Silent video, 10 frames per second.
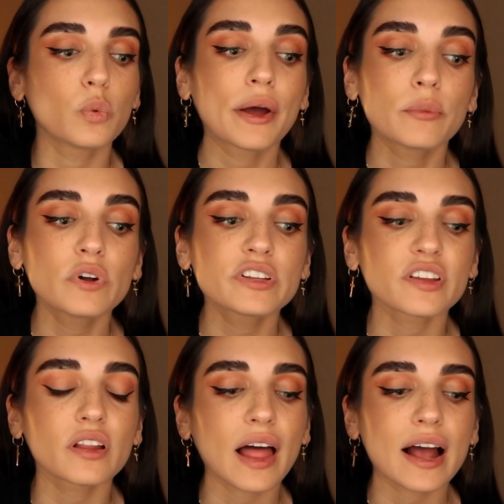When was
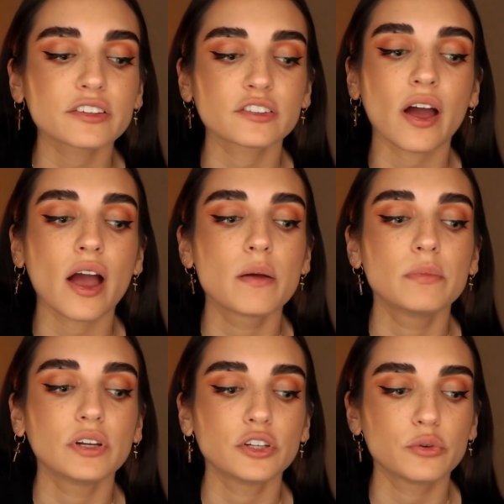the last
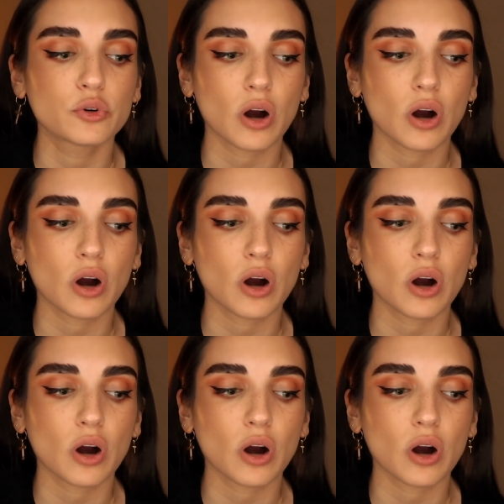time you